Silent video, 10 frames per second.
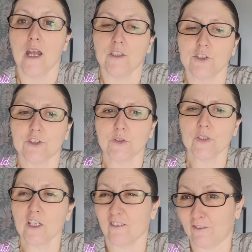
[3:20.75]
she's
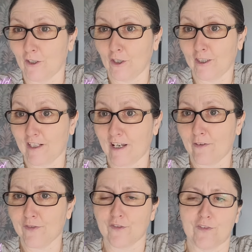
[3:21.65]
doing a lot of
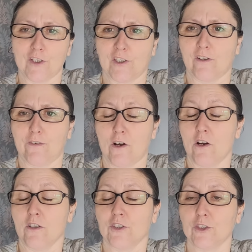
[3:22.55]
photographs, for
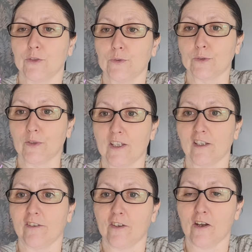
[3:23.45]
photo shoots
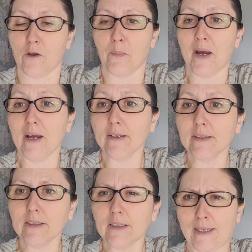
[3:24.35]
with her
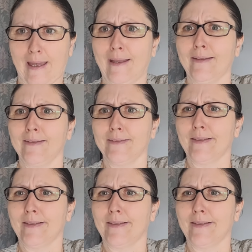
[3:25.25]
partner Ken.